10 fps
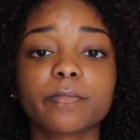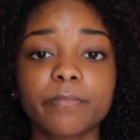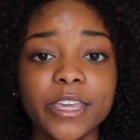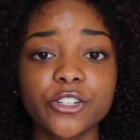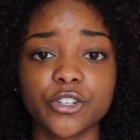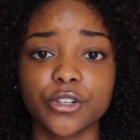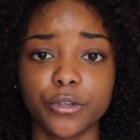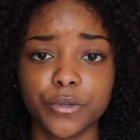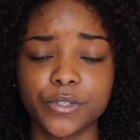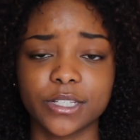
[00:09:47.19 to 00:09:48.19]
make sure
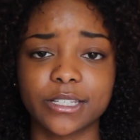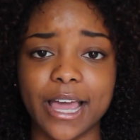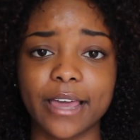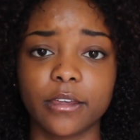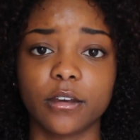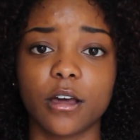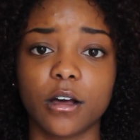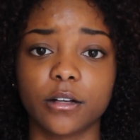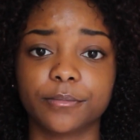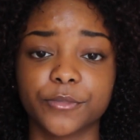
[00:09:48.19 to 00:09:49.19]
you use a
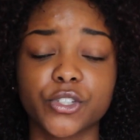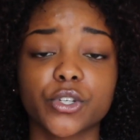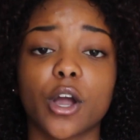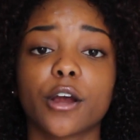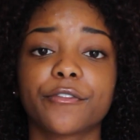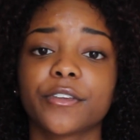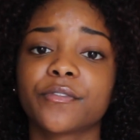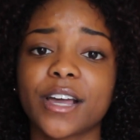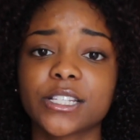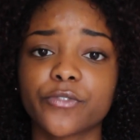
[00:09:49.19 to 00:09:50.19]
satin scarf,
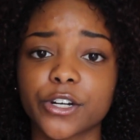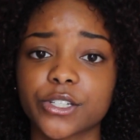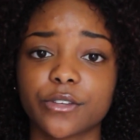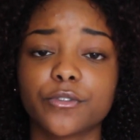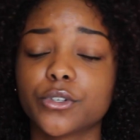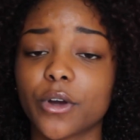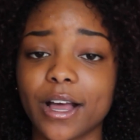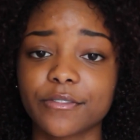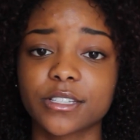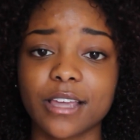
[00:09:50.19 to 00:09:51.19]
and vice versa. If you don't
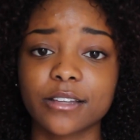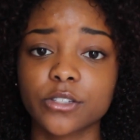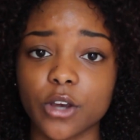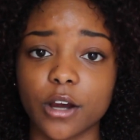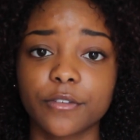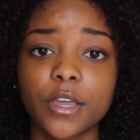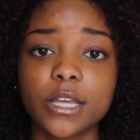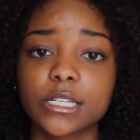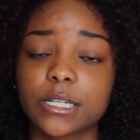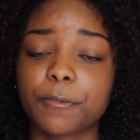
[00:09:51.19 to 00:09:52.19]
have a satin scarf,
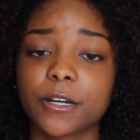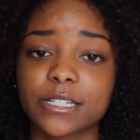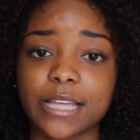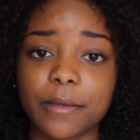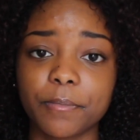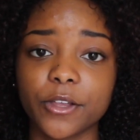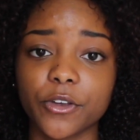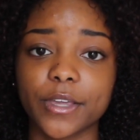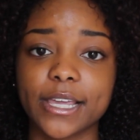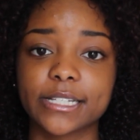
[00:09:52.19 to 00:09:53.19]
sleep on a satin
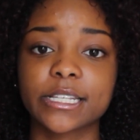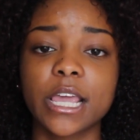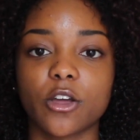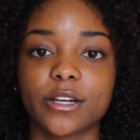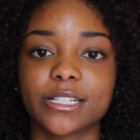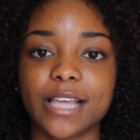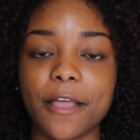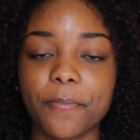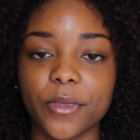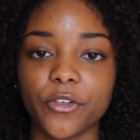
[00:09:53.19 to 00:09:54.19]
pillowcase. On a
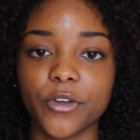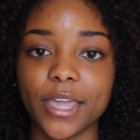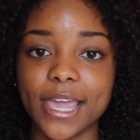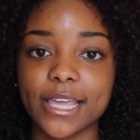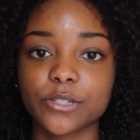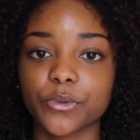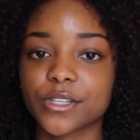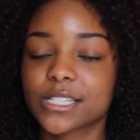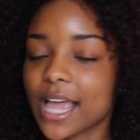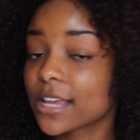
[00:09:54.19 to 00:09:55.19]
satin pillowcase with
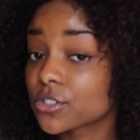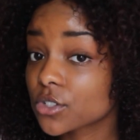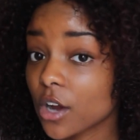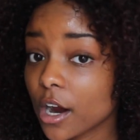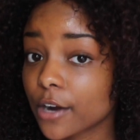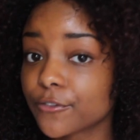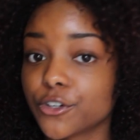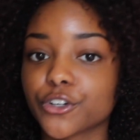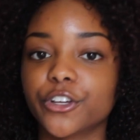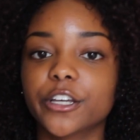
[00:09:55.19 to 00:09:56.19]
a satin scarf,
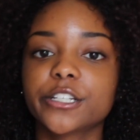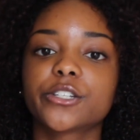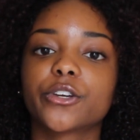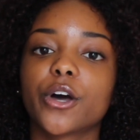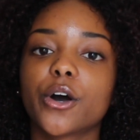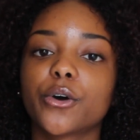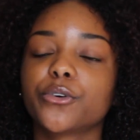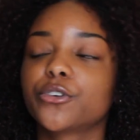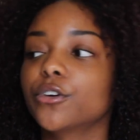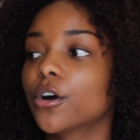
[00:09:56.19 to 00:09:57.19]
you're good to
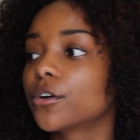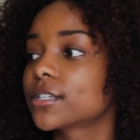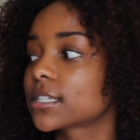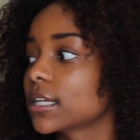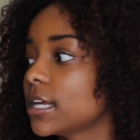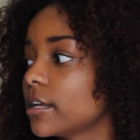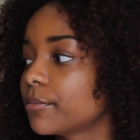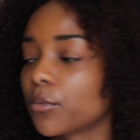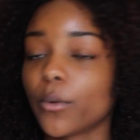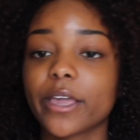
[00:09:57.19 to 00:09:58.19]
go. Go to
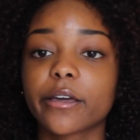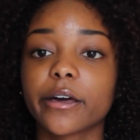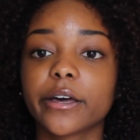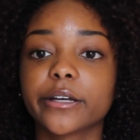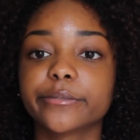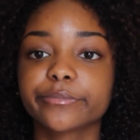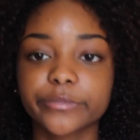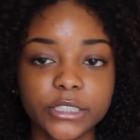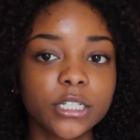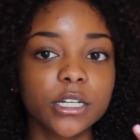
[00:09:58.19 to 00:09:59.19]
sleep, wake up,
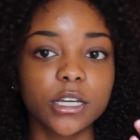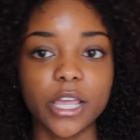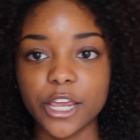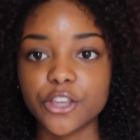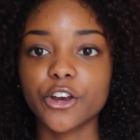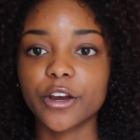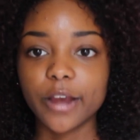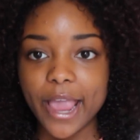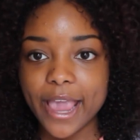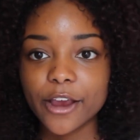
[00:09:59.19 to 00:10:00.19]
and your
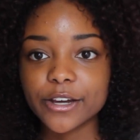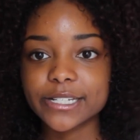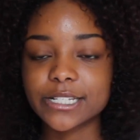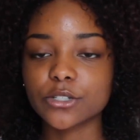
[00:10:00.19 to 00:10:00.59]
hair is